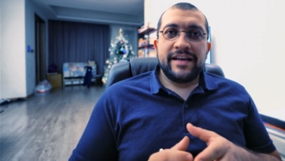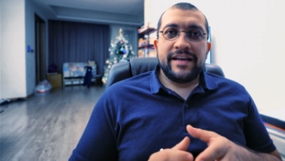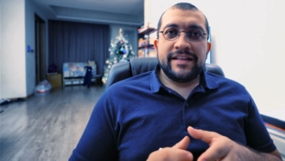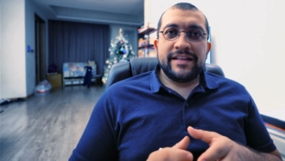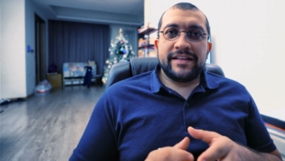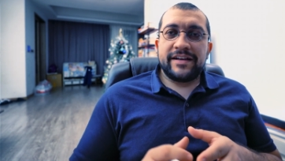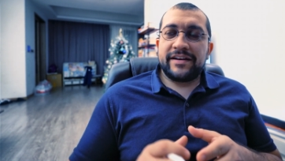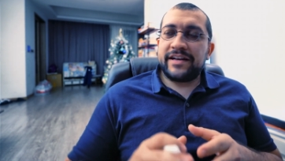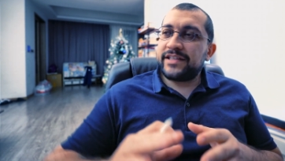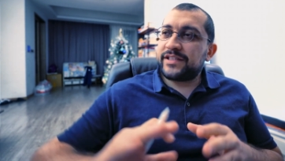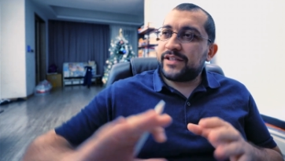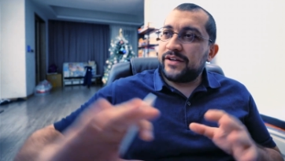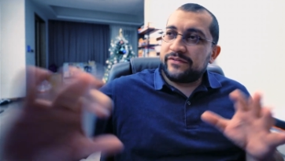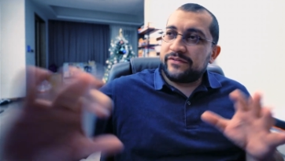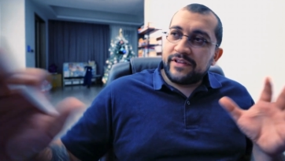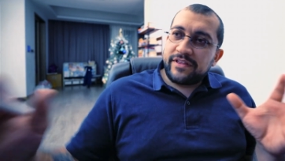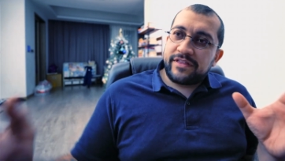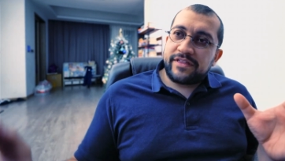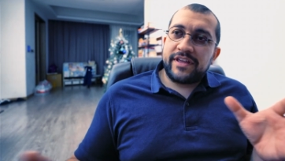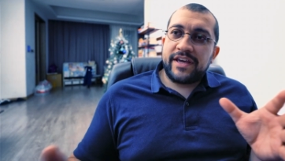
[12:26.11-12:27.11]
The rest of
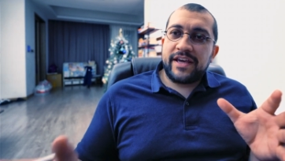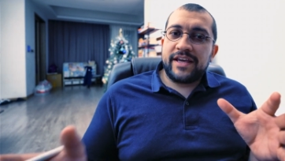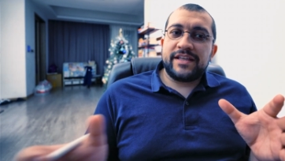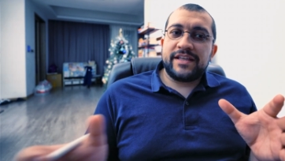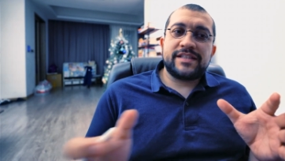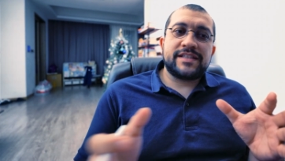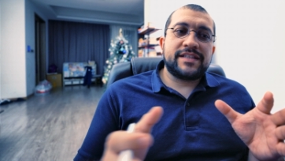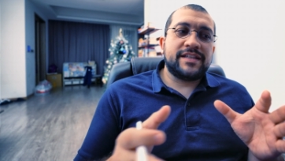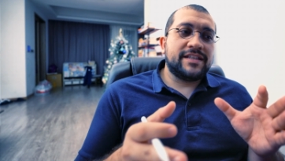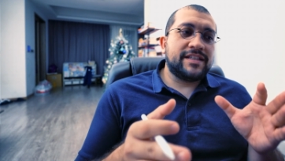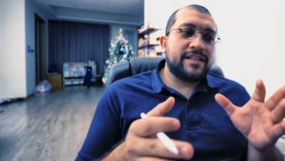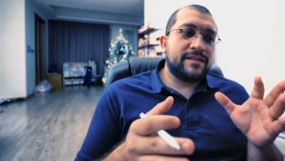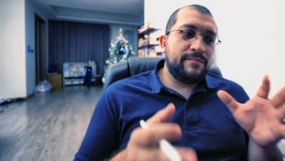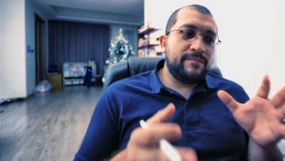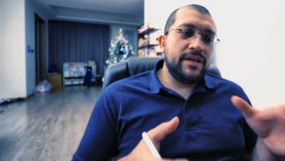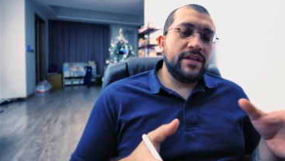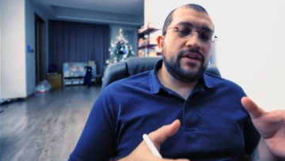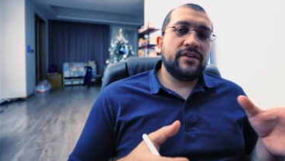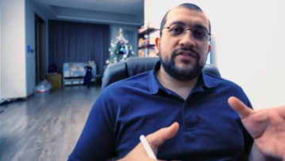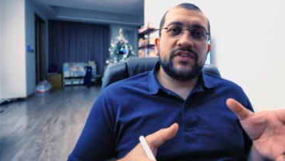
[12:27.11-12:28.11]
the things, the
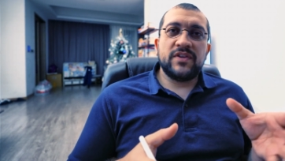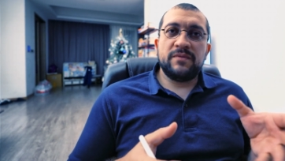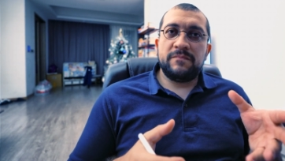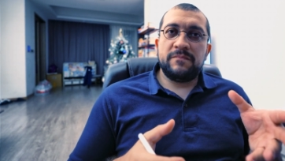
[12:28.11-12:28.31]
speed of the